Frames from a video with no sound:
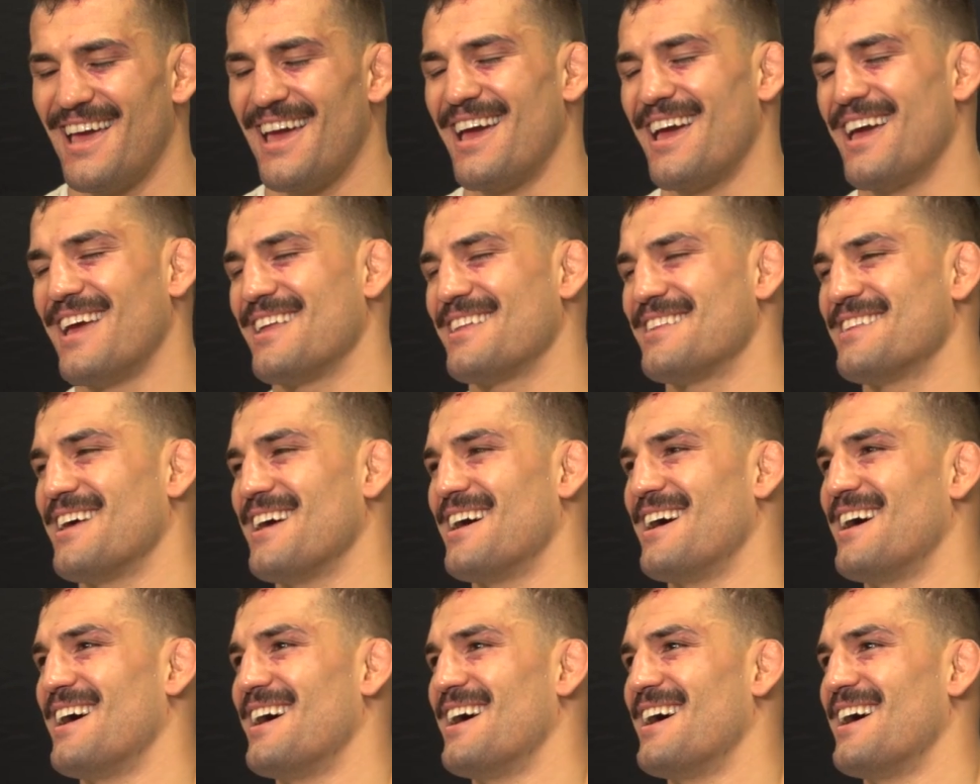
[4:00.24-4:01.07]
And
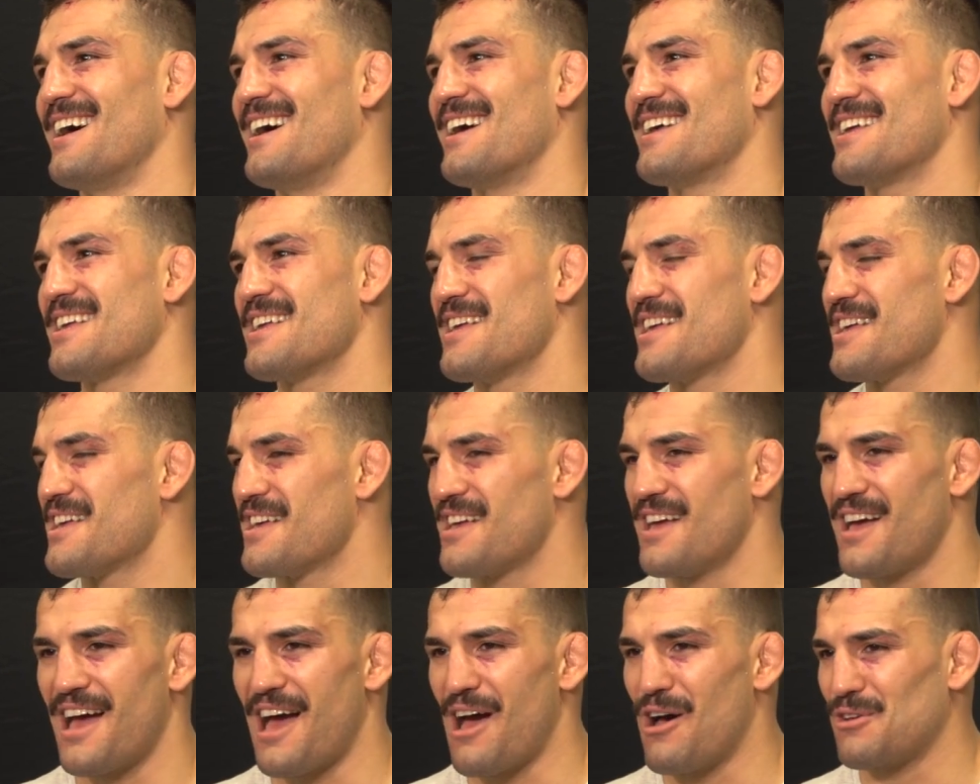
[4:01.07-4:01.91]
I
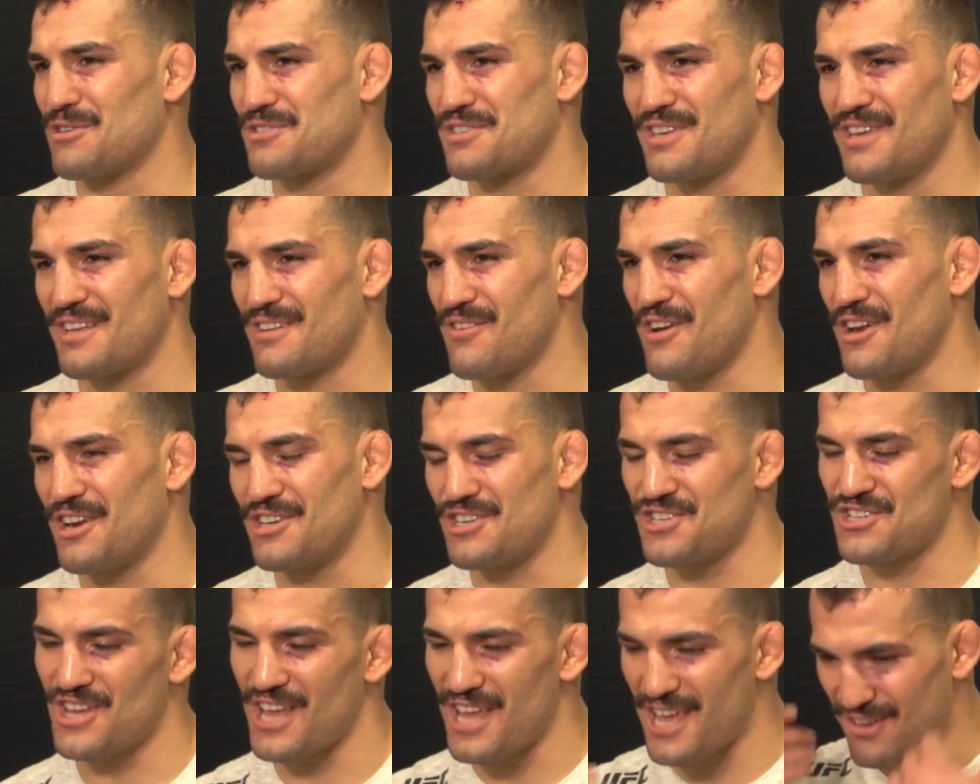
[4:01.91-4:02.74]
was getting ready to
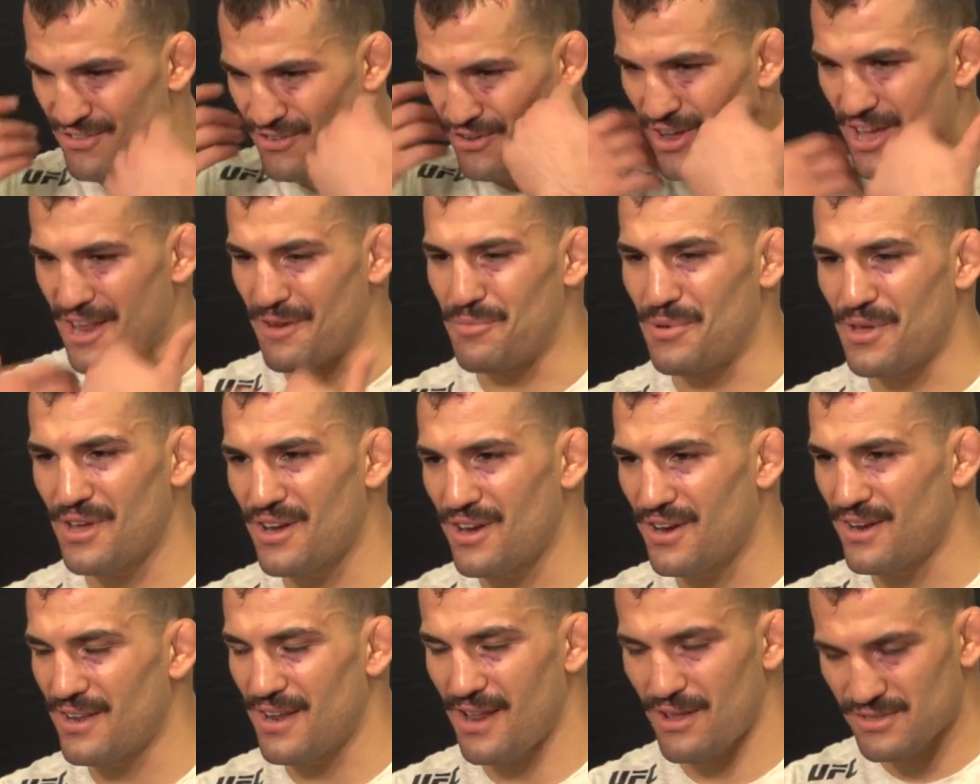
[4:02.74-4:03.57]
shave, you know, I had a
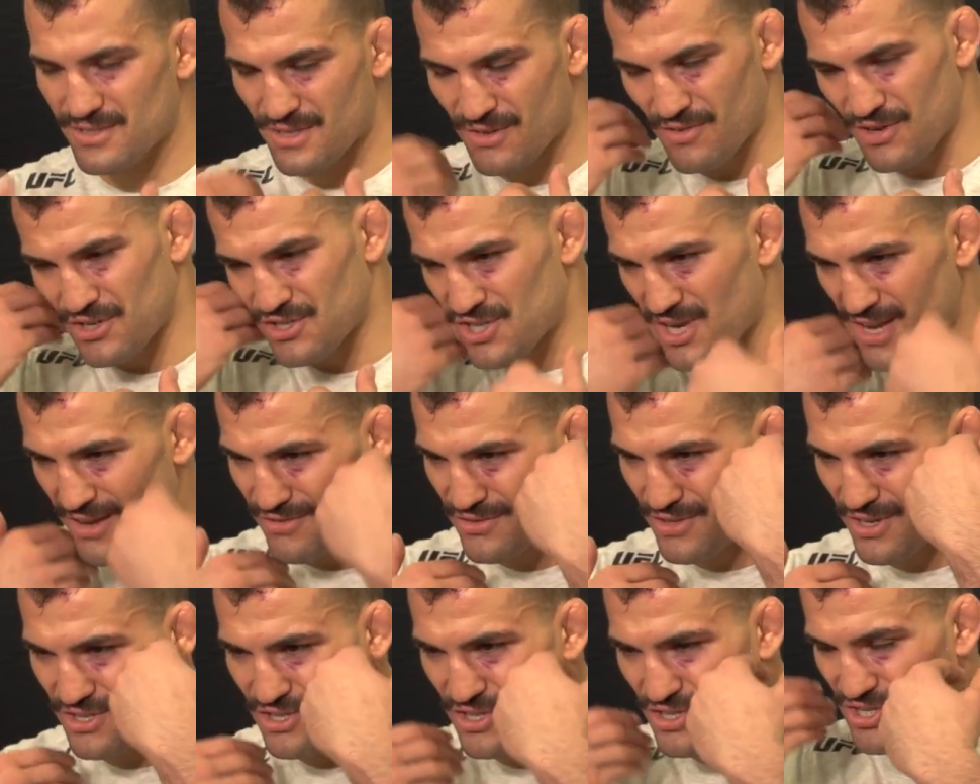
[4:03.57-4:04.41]
beard, and I was getting ready to shave,
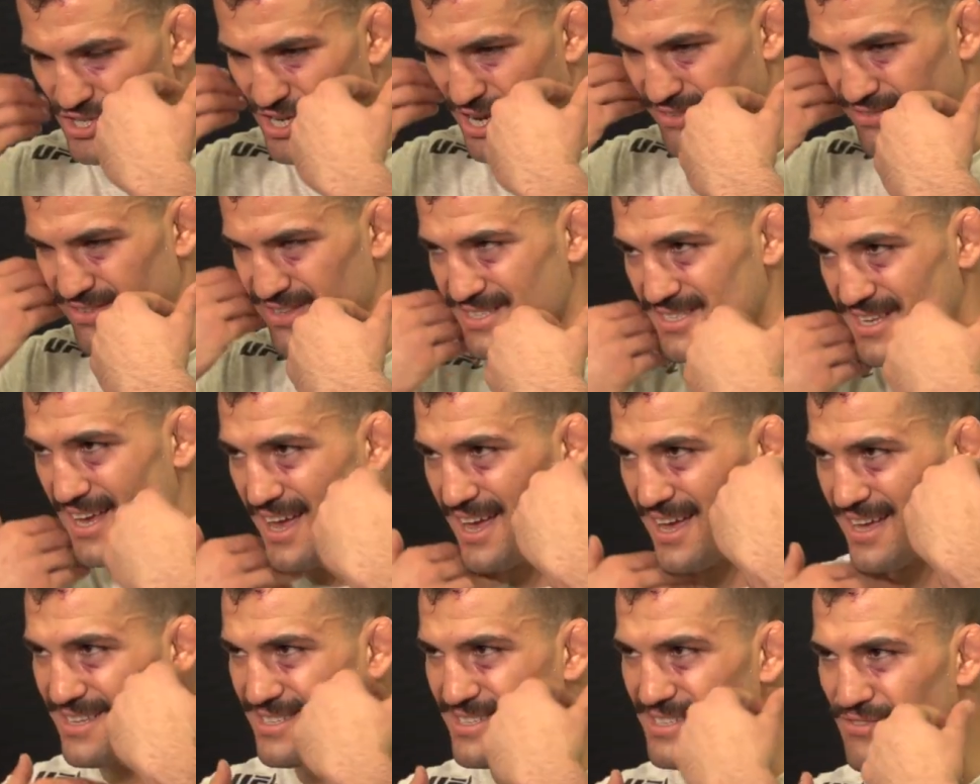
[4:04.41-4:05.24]
so I just shaved the
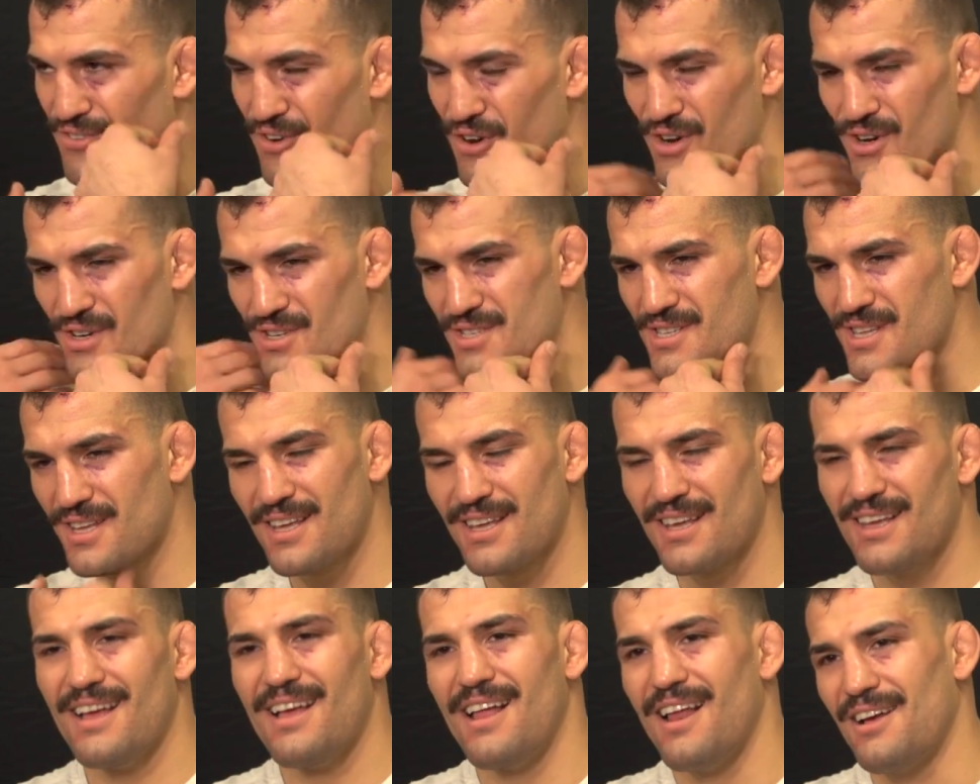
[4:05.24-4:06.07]
sides first.
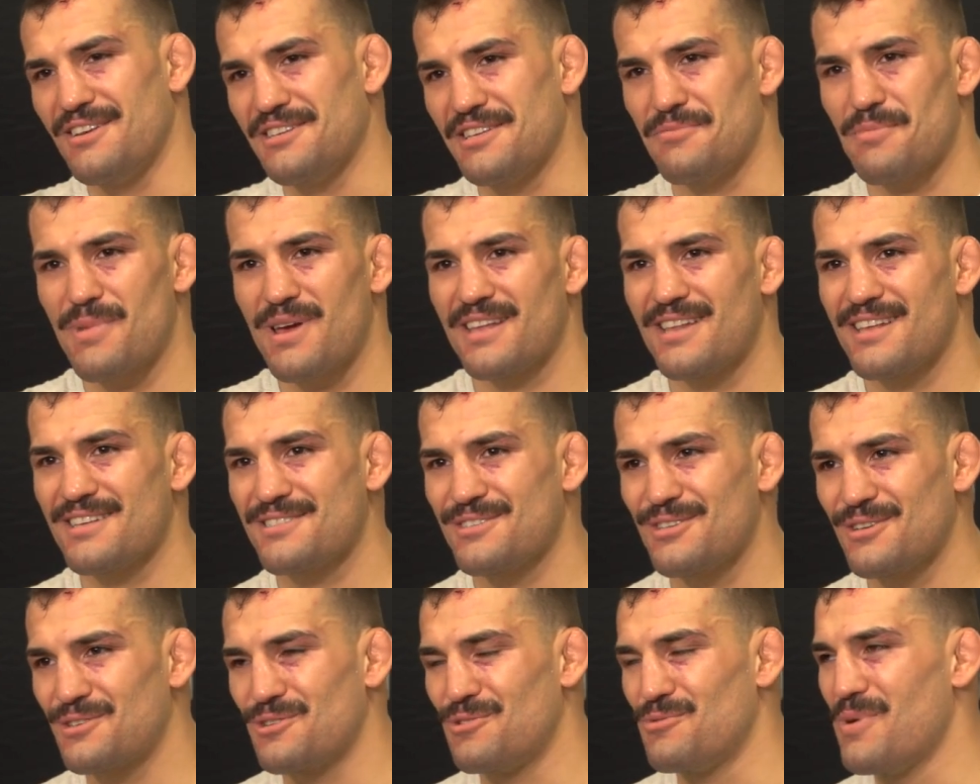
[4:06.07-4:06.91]
I was like, man, it
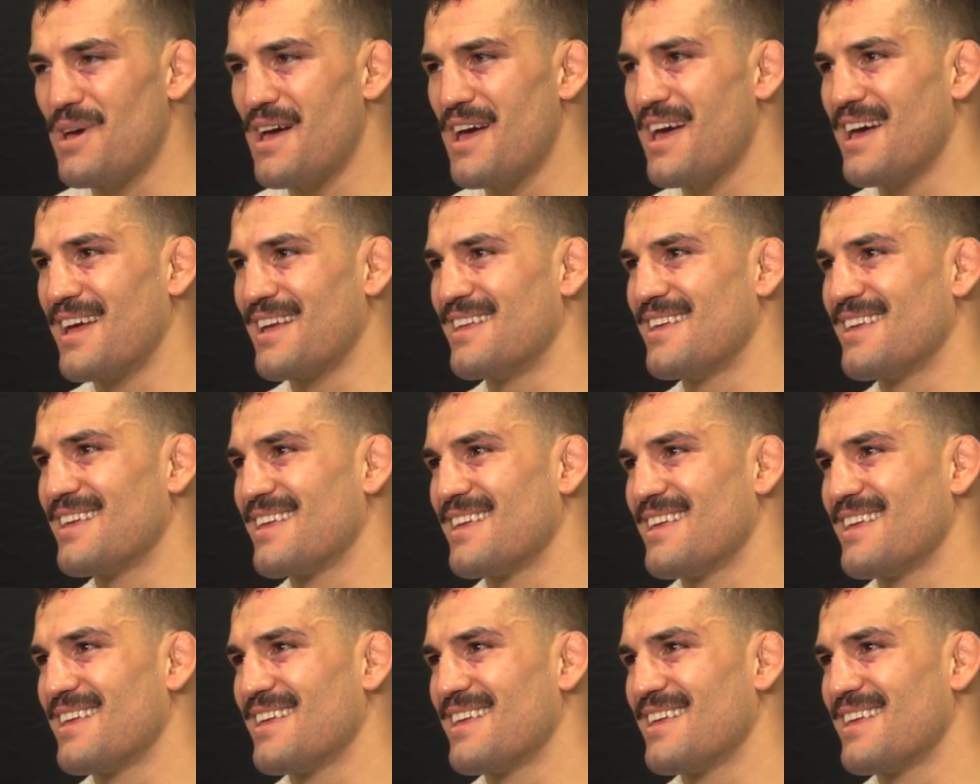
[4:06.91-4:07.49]
doesn't look too bad.